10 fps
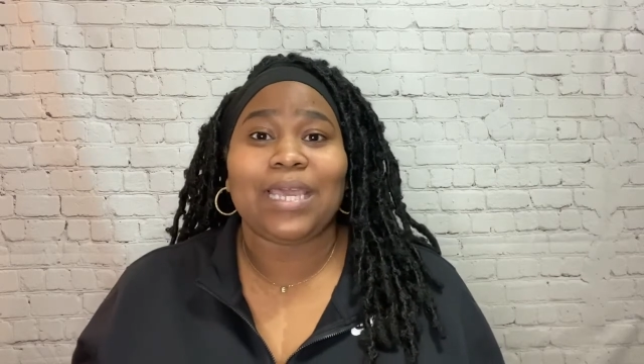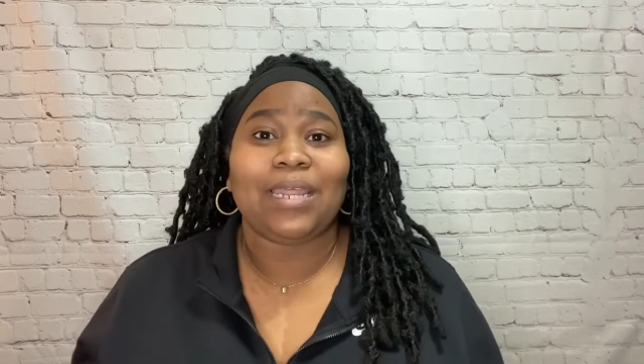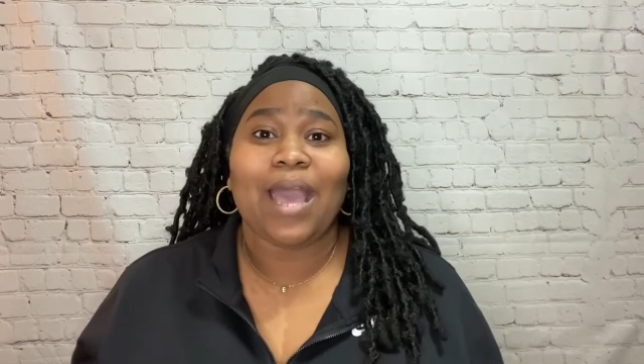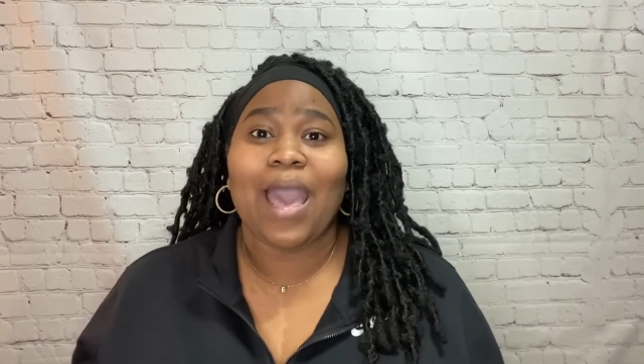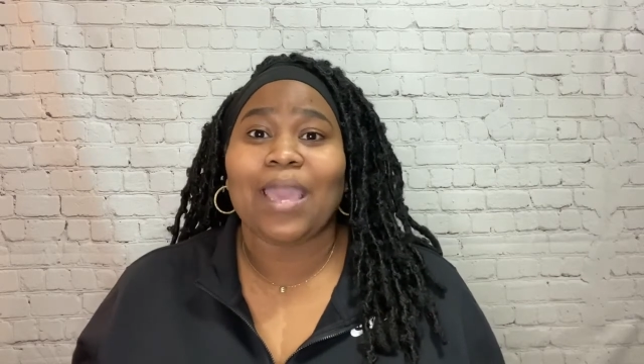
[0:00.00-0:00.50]

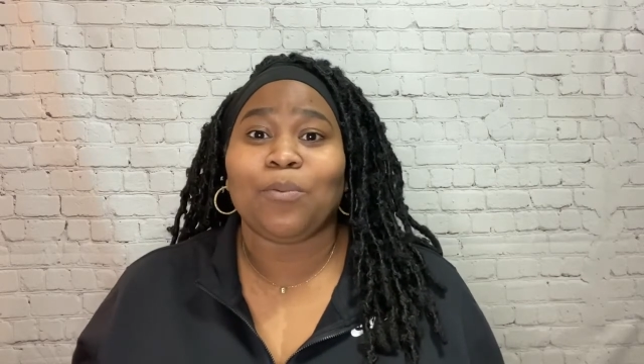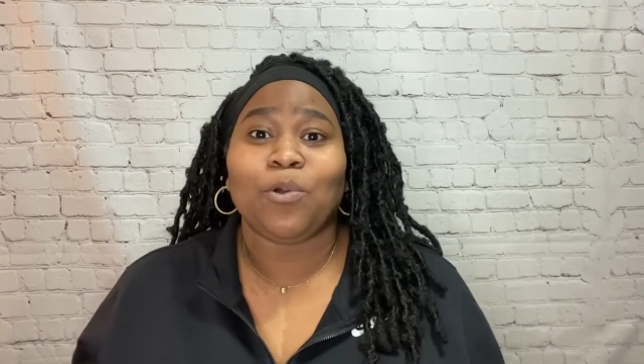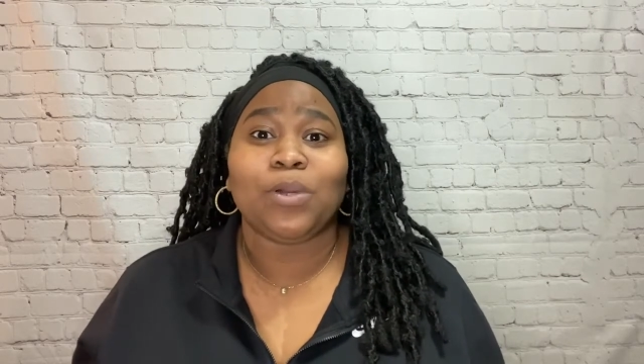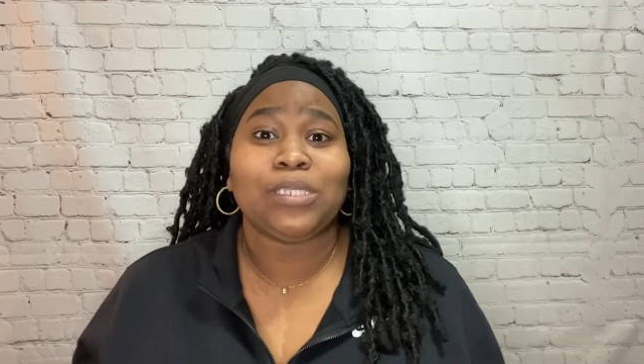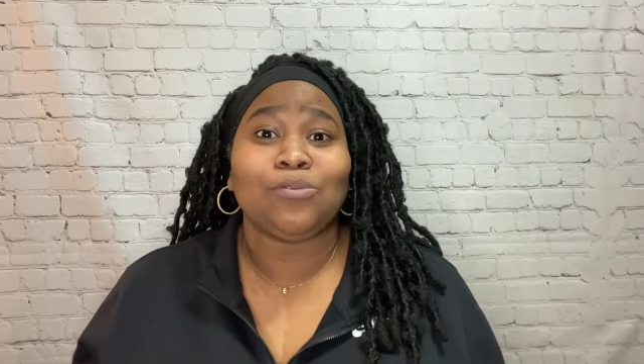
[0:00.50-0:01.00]
and I am
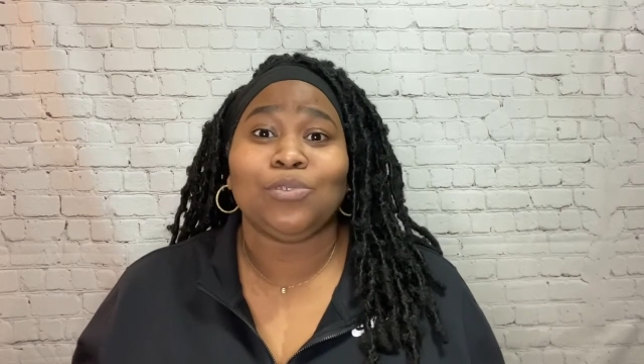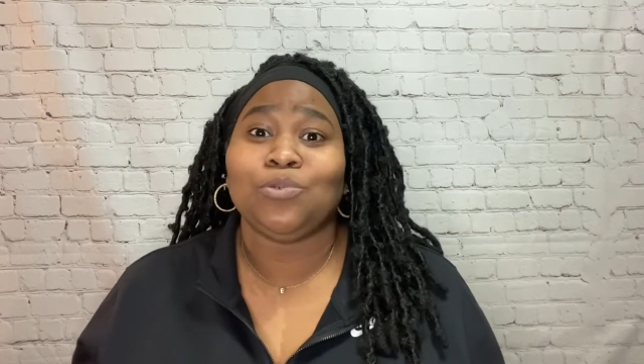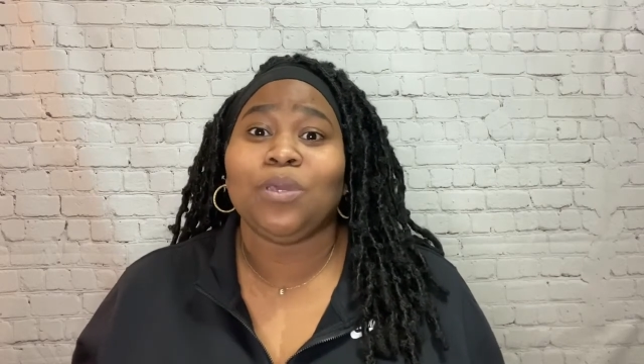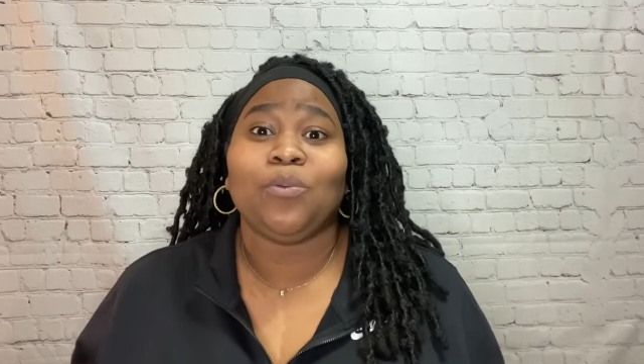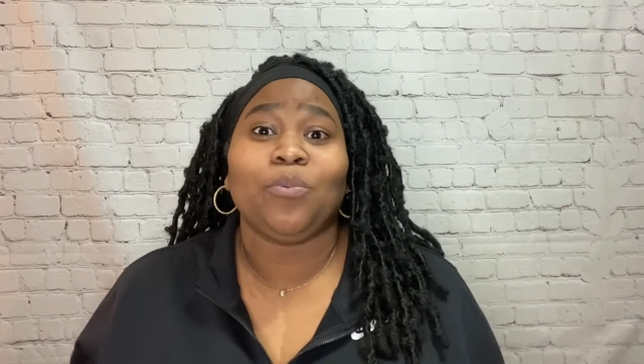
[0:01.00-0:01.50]
going to
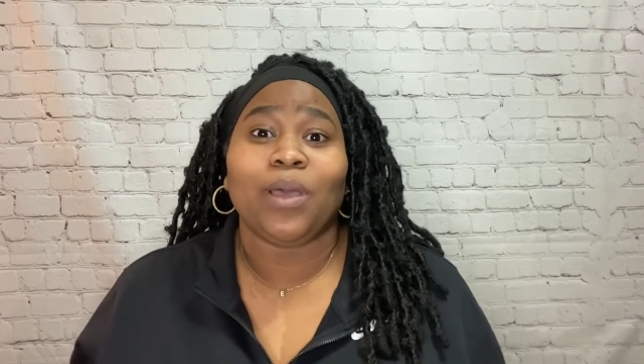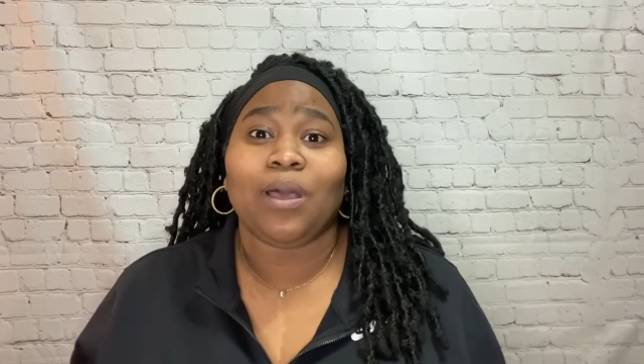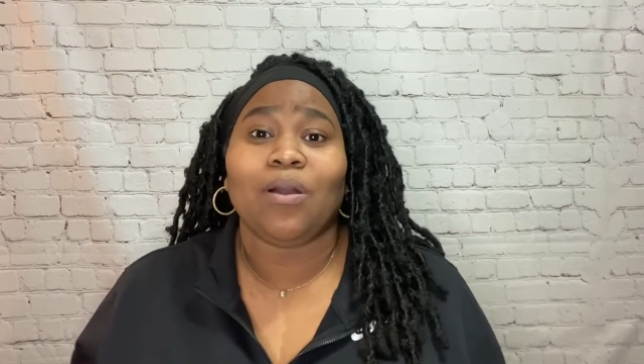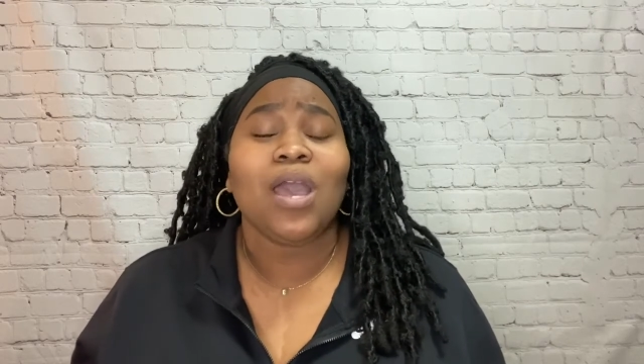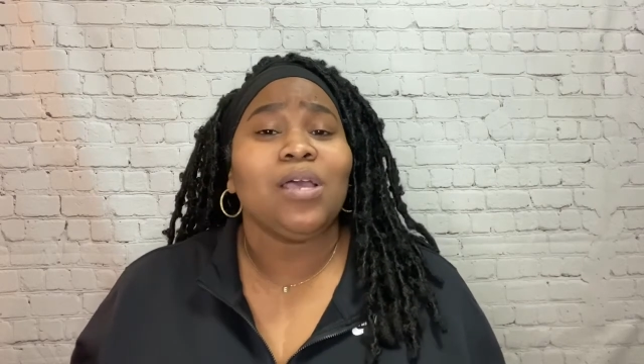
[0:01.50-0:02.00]
do it
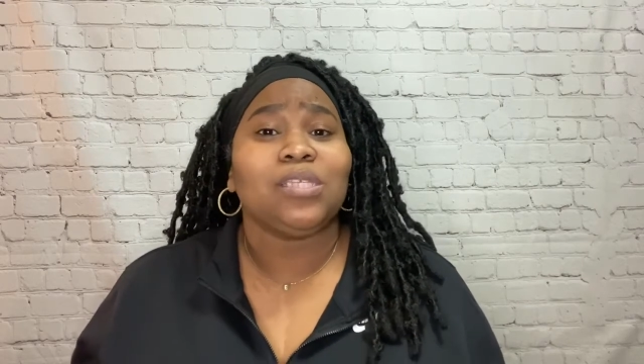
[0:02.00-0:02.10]
well.